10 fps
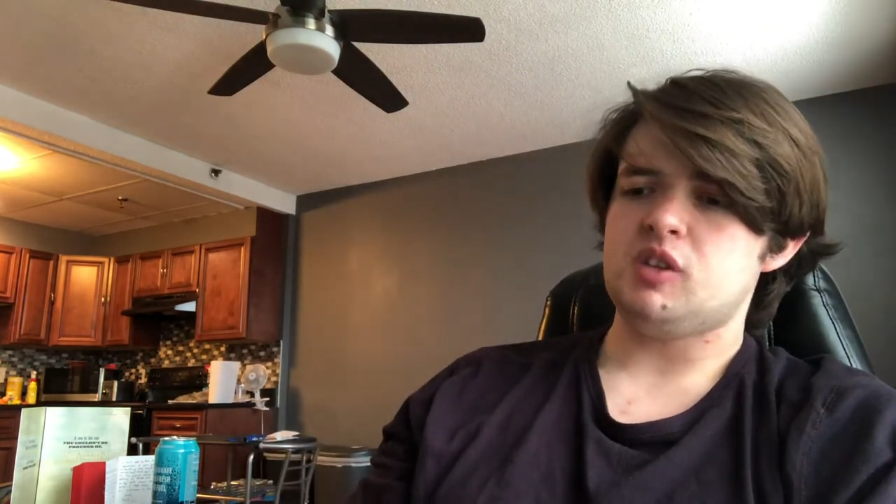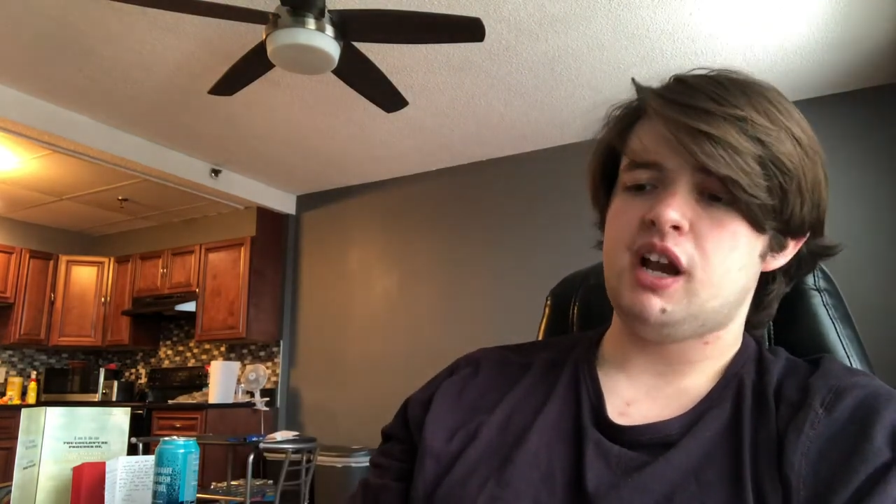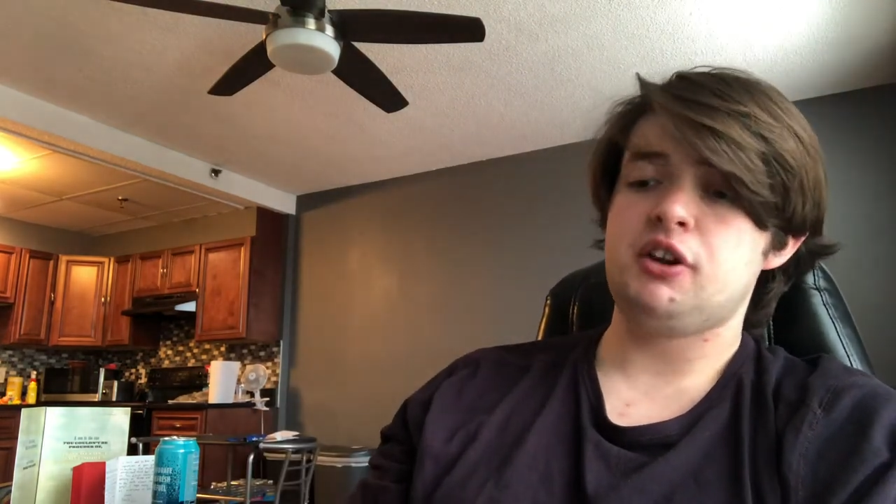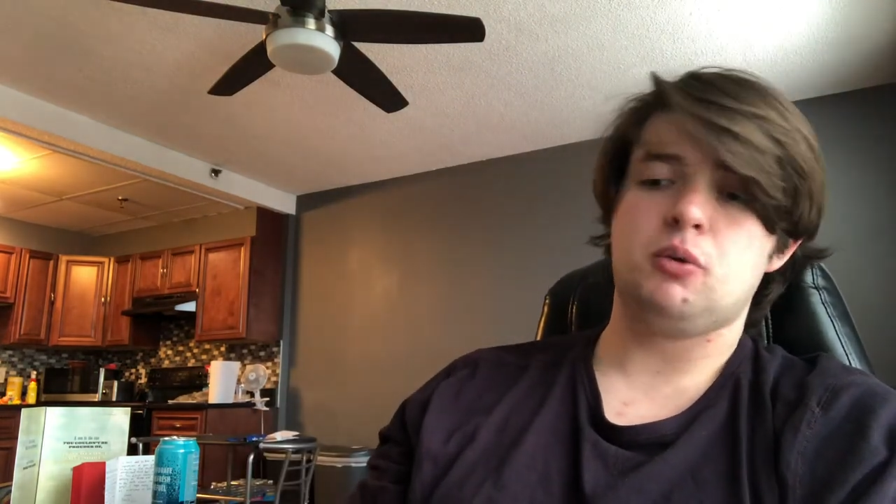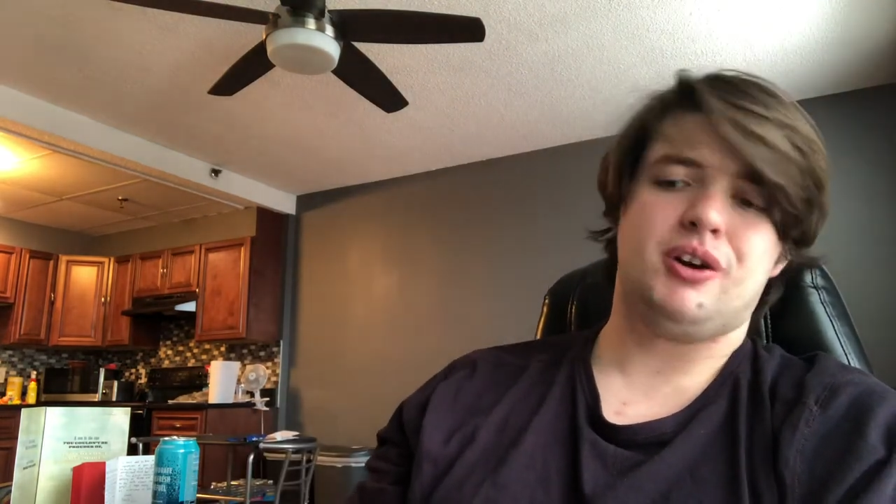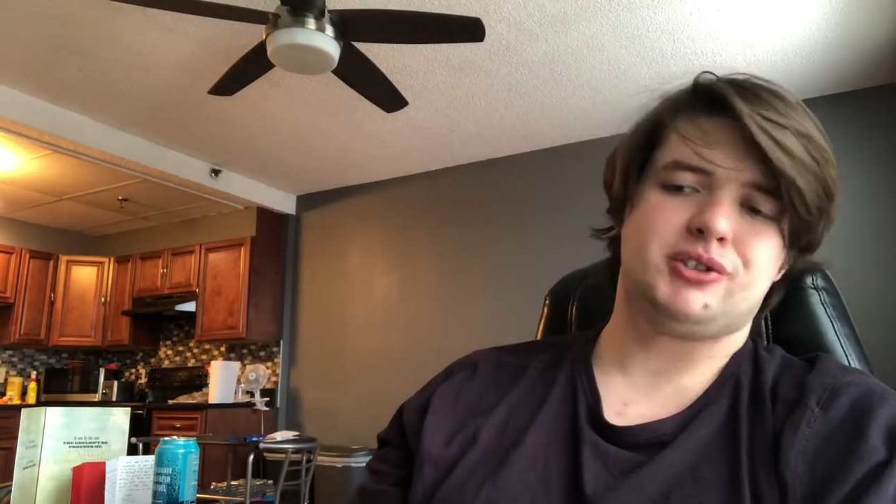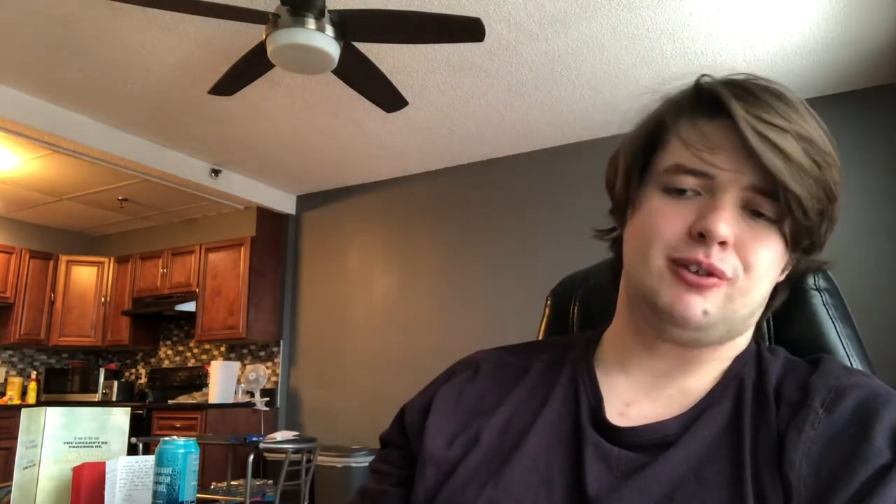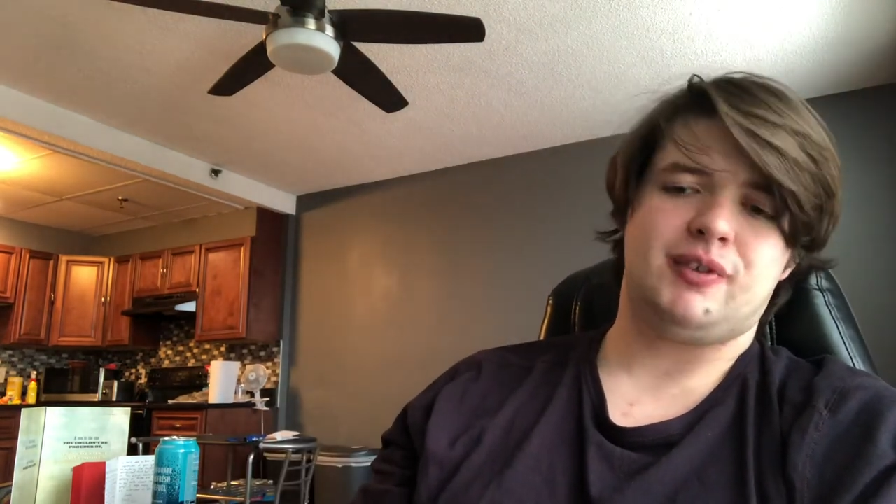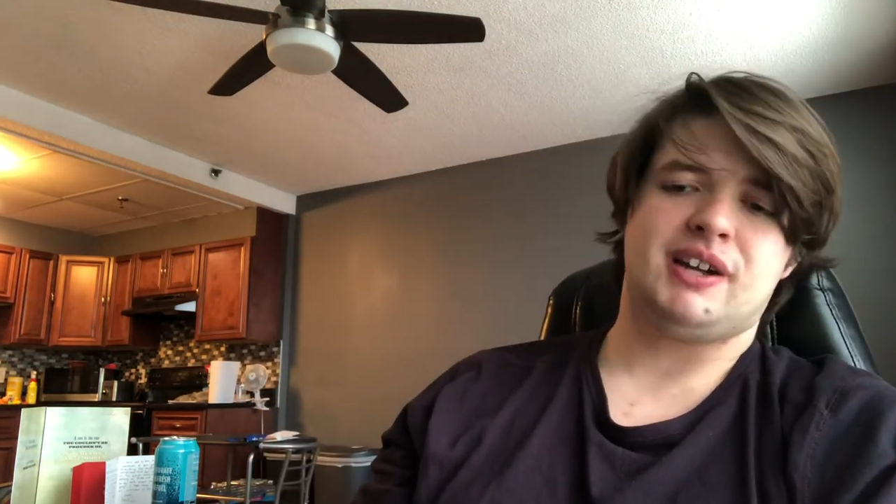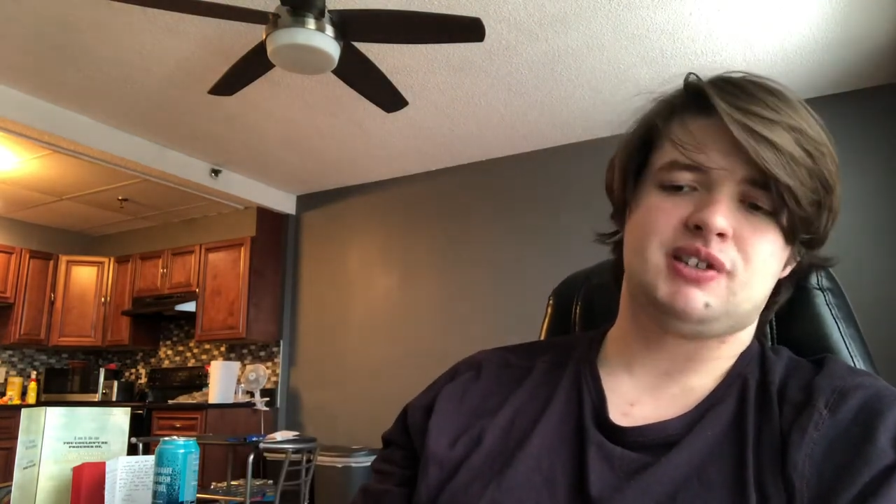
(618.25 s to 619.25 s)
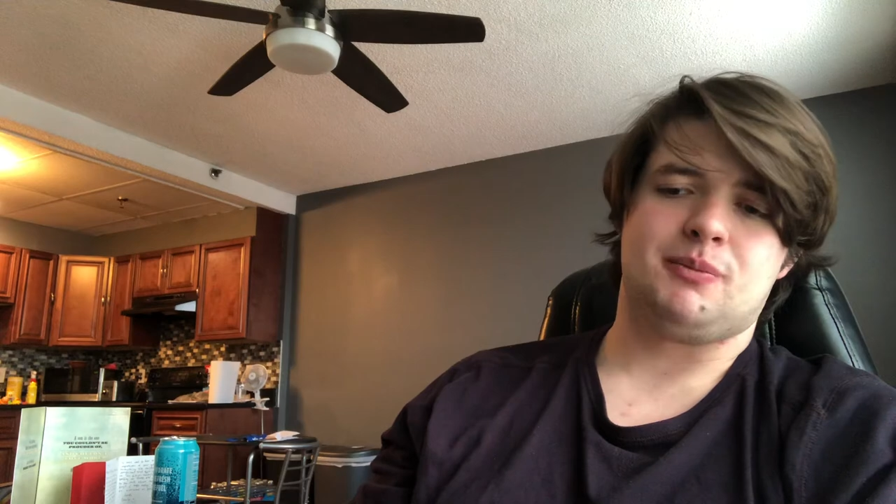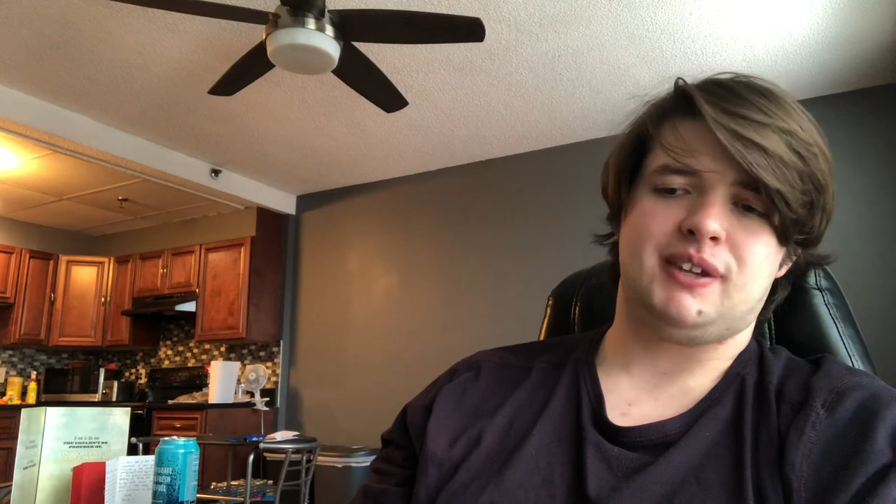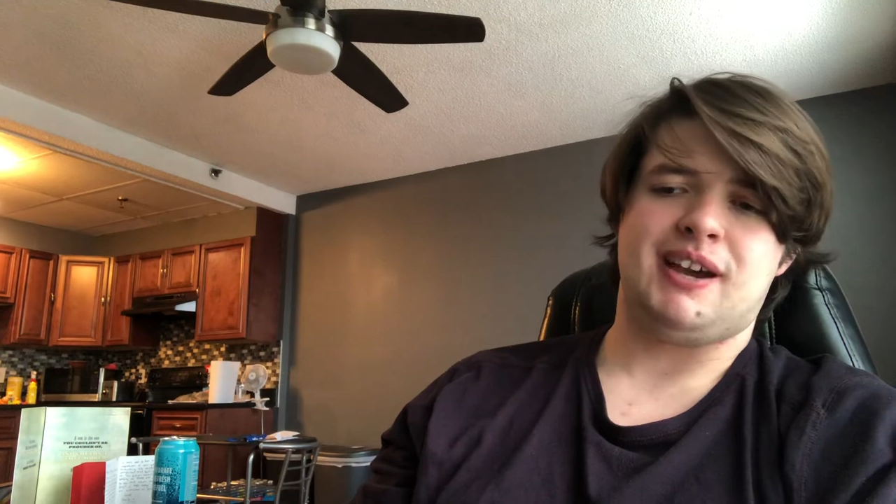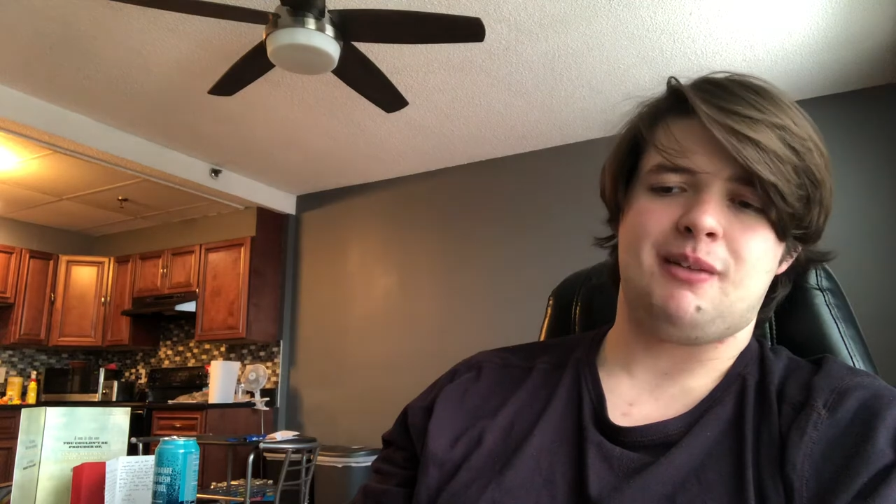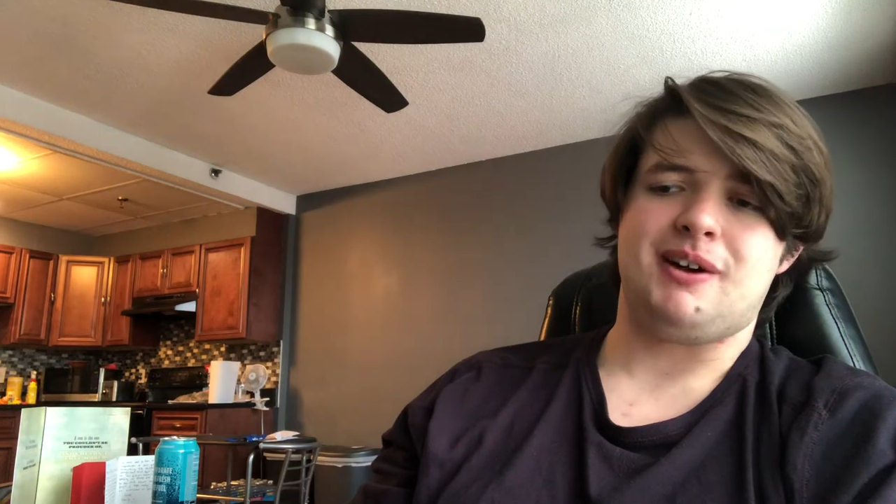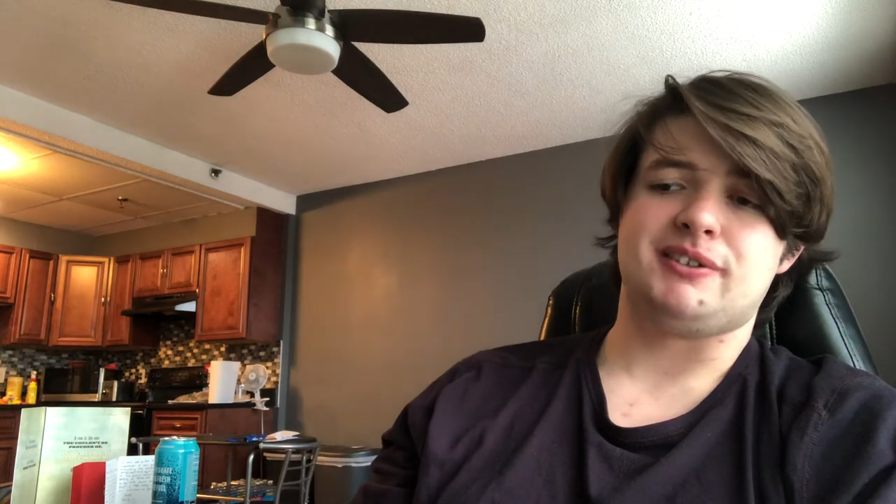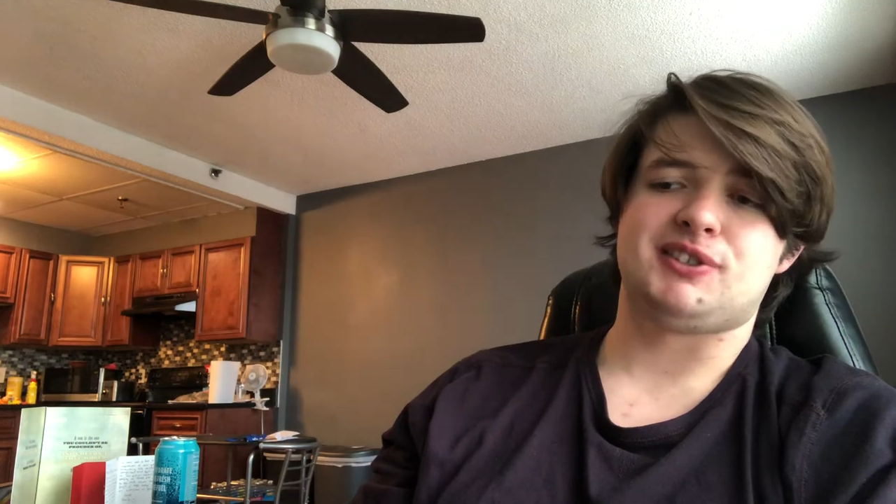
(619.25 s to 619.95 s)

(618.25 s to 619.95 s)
And you also find something out about